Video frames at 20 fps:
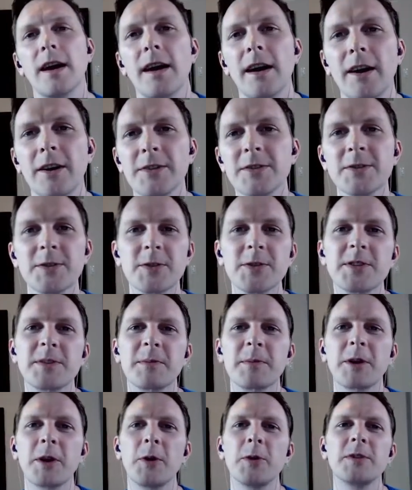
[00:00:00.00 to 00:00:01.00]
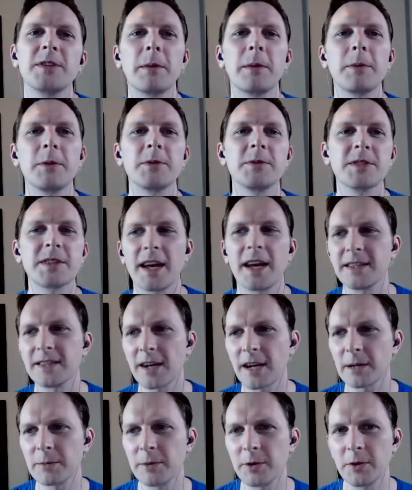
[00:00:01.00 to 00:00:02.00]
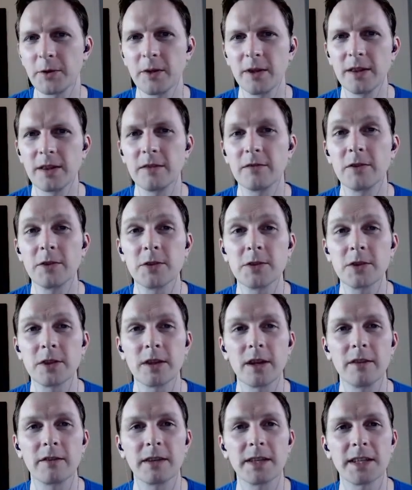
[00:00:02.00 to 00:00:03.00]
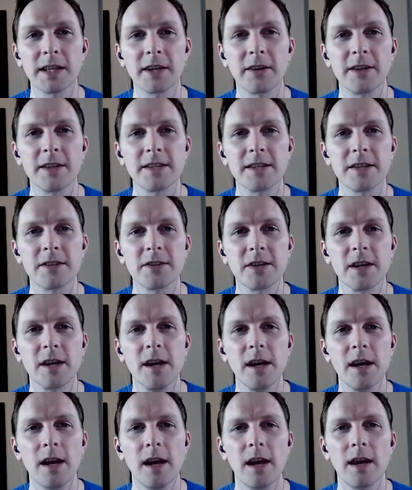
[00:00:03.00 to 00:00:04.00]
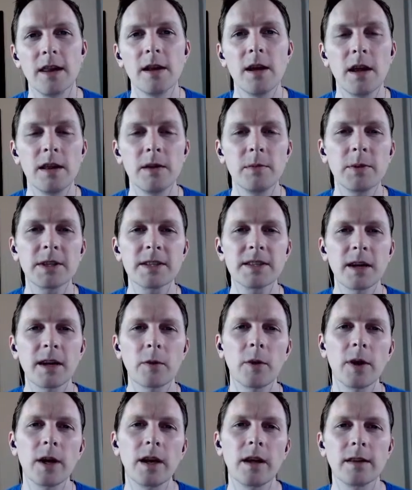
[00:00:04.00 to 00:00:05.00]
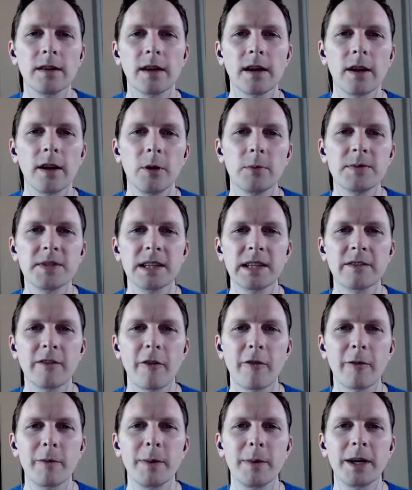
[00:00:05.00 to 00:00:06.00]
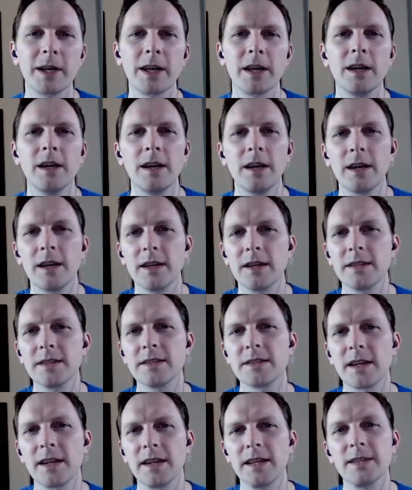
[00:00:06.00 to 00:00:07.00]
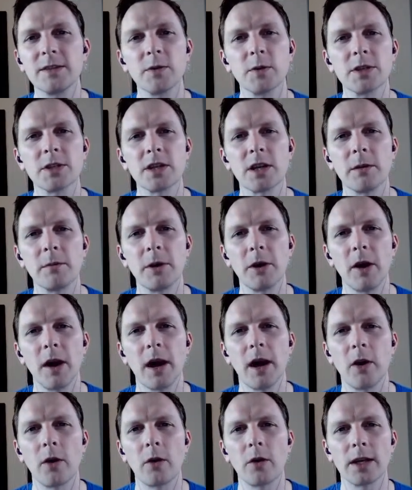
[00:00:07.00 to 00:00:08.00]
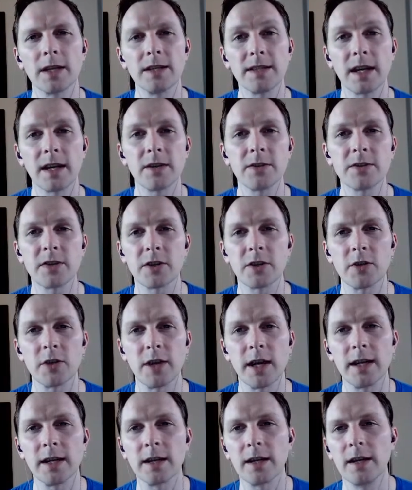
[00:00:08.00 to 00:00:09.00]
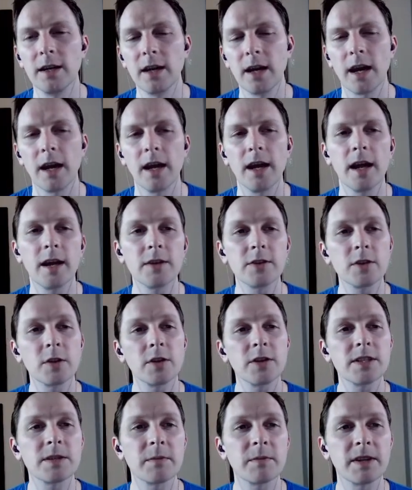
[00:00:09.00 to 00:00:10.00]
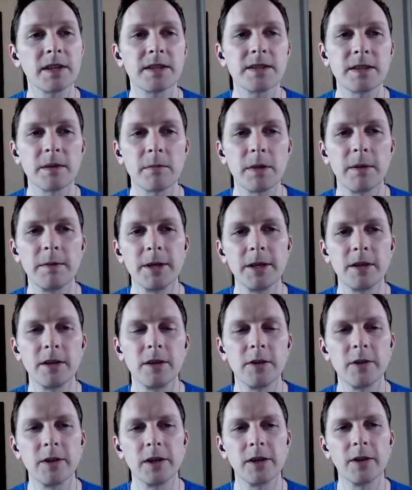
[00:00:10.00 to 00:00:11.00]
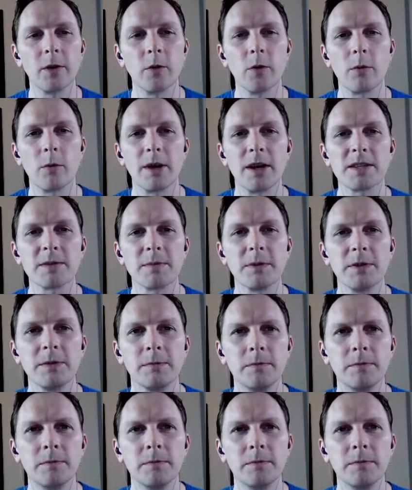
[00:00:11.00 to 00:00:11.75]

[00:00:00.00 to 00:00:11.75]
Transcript: Also do some code demos and talk about the future of containerization. And the big takeaway that I hope to give everybody is an intuition about how containers are created and show you some things that maybe you didn't know were possible.